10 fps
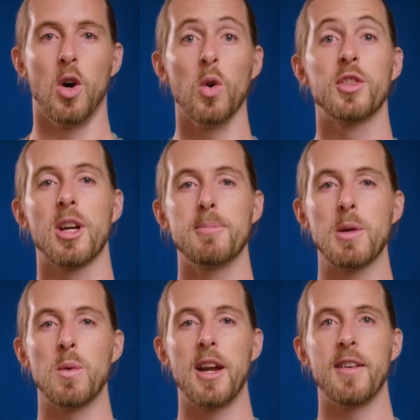Also be
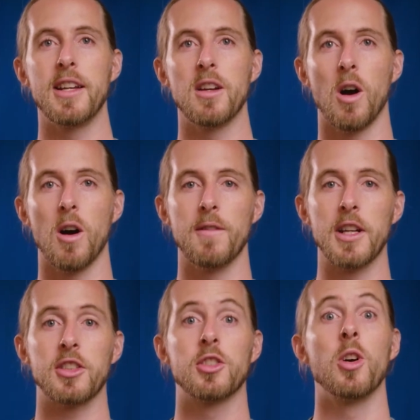wary of
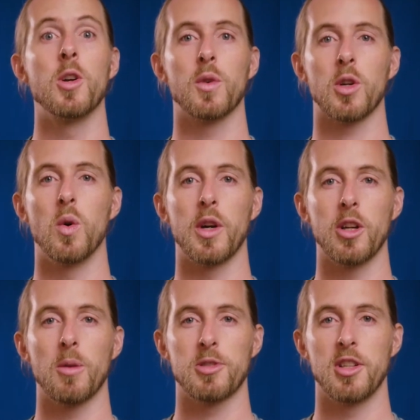external recording
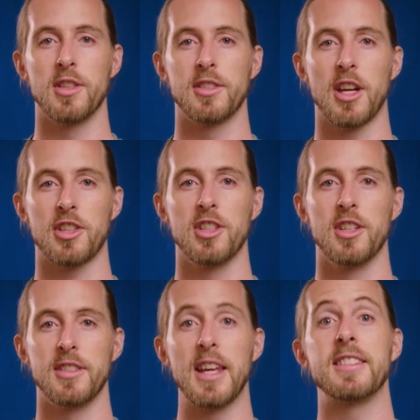options such
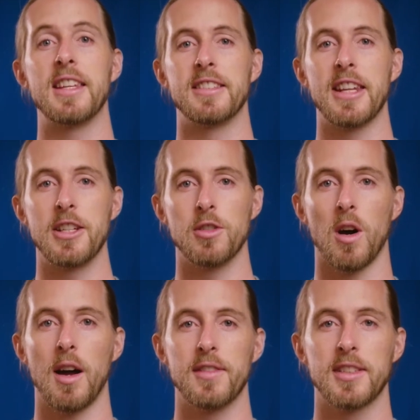as SSD
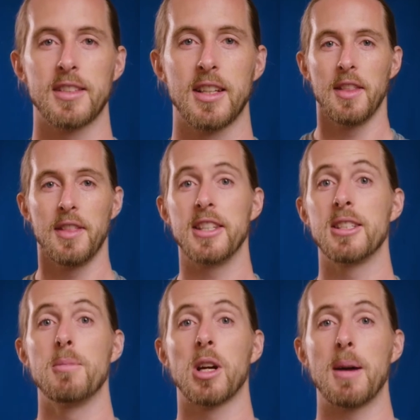drives. These
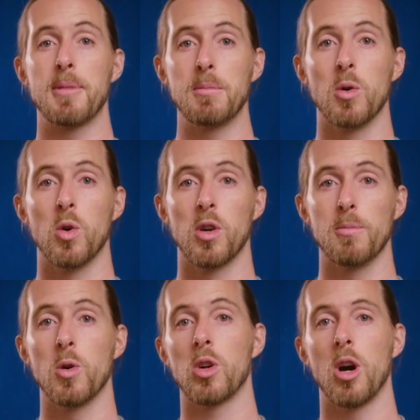are becoming more and
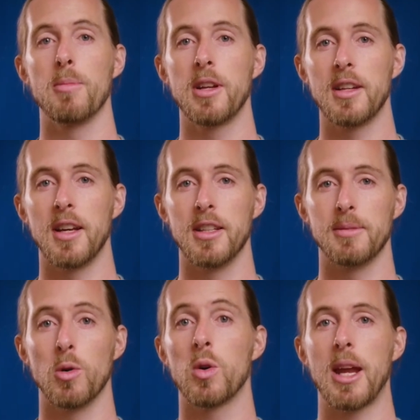more common as
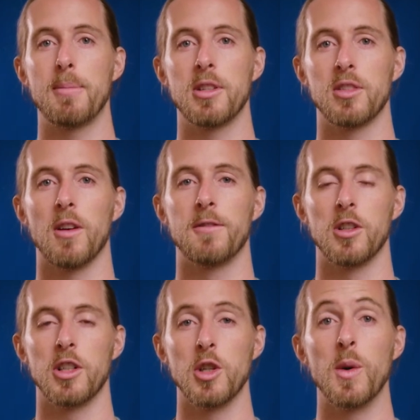more cameras offer
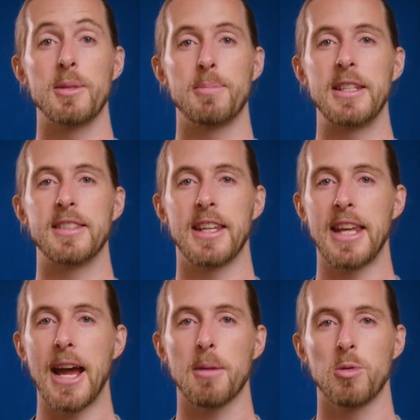a
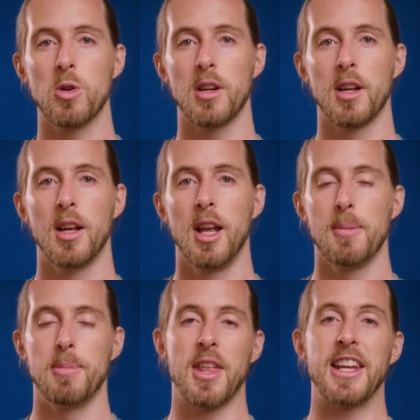USB-C output,
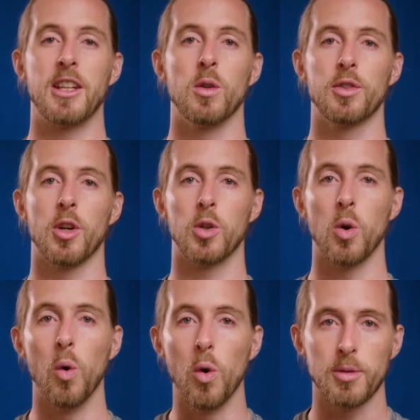but they can also
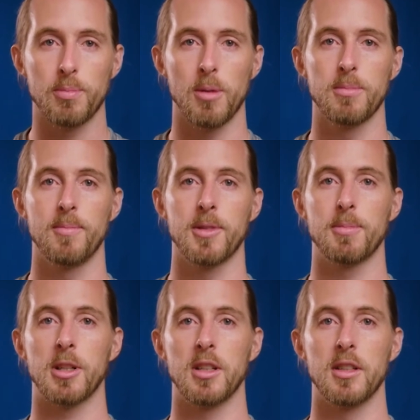cause problems
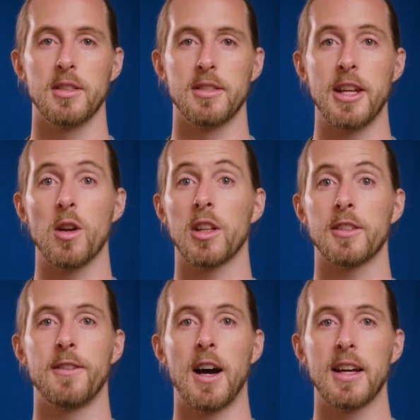because they're not as
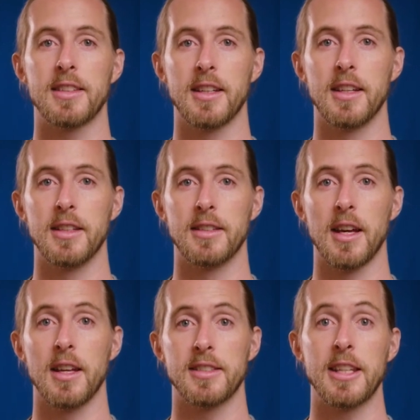fast as
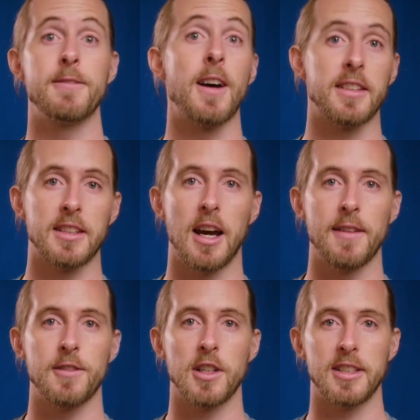a CFast
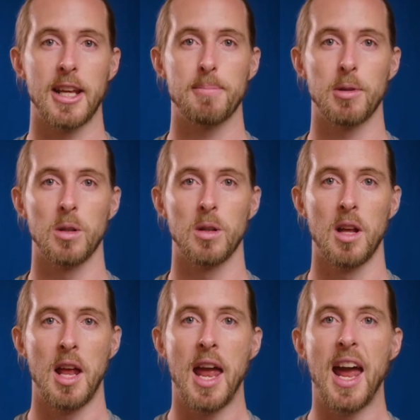card, for example,
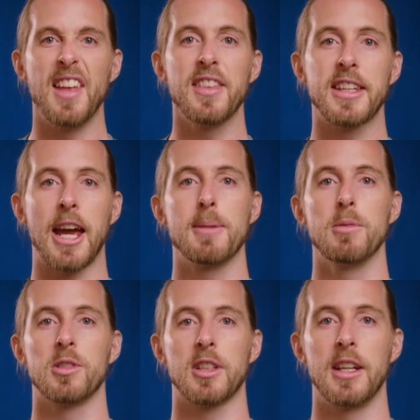and the
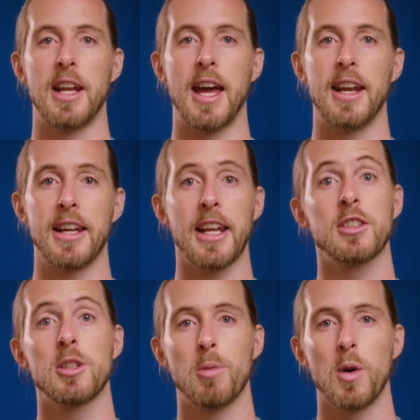cables can add an
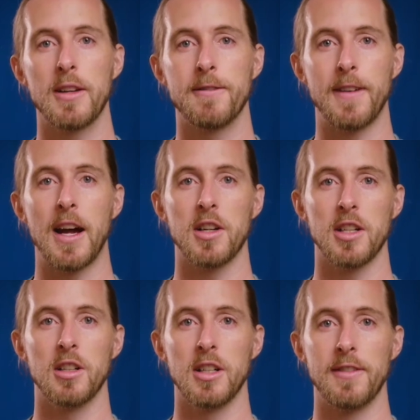extra point of
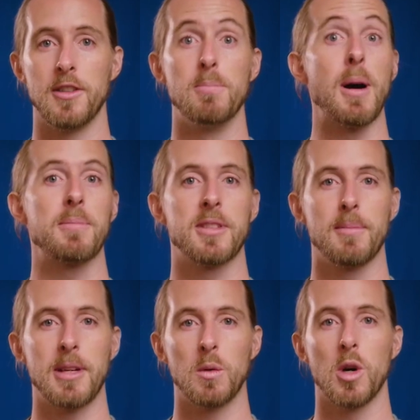failure if you bump
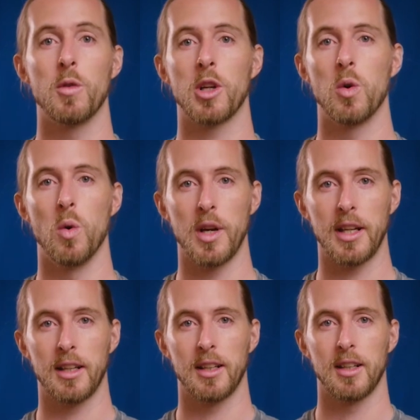something while recording.
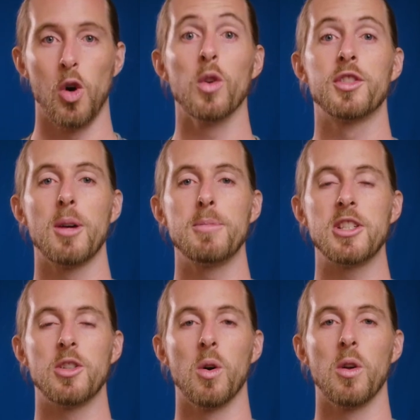Also be
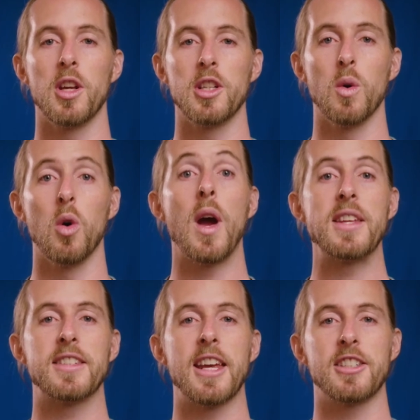sure that you
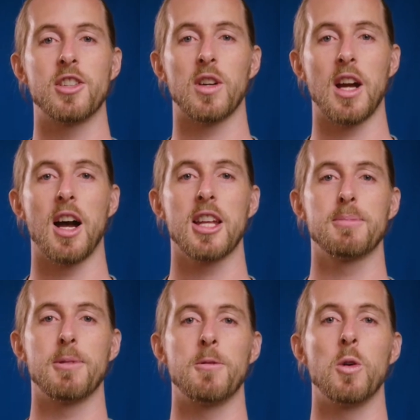always test your cards
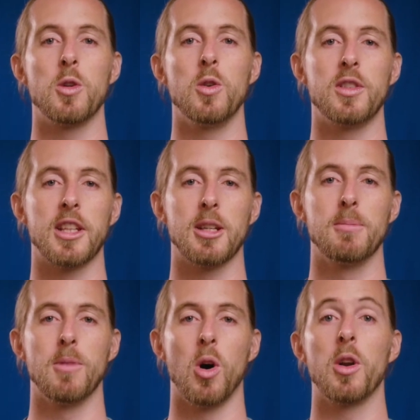before using
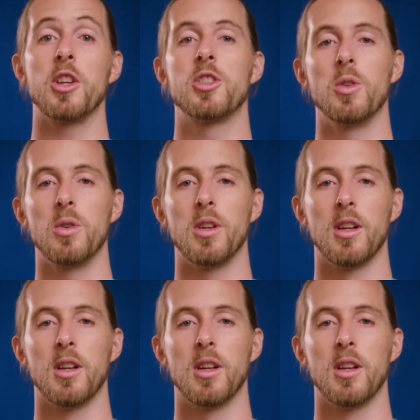them on a shoot.